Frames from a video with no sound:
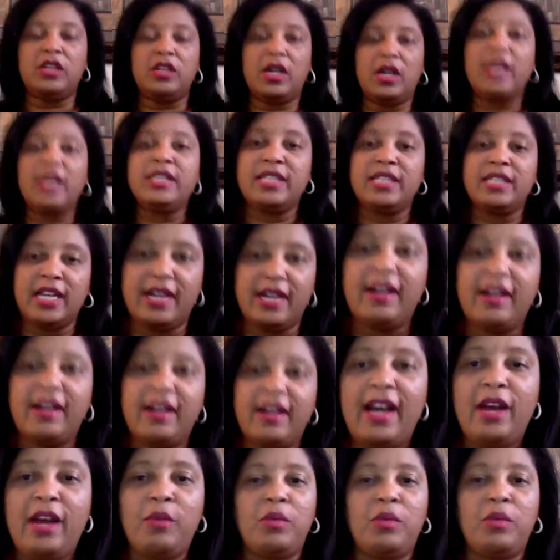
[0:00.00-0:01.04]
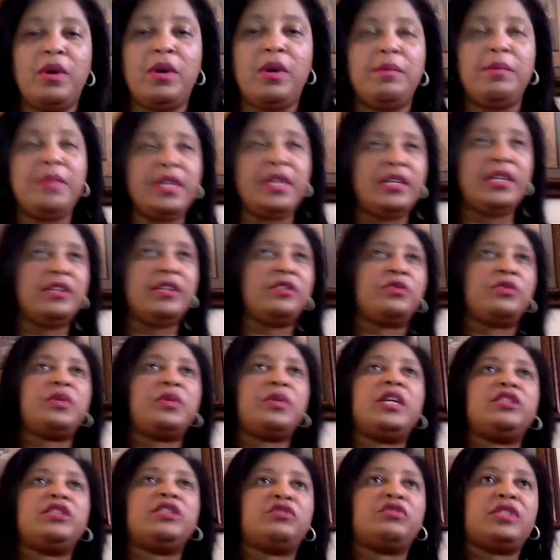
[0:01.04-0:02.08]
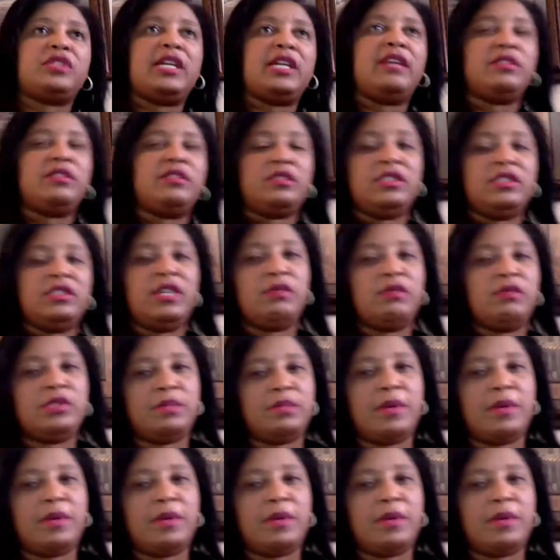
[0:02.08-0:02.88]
Yeah, I had 1,300,000. That was my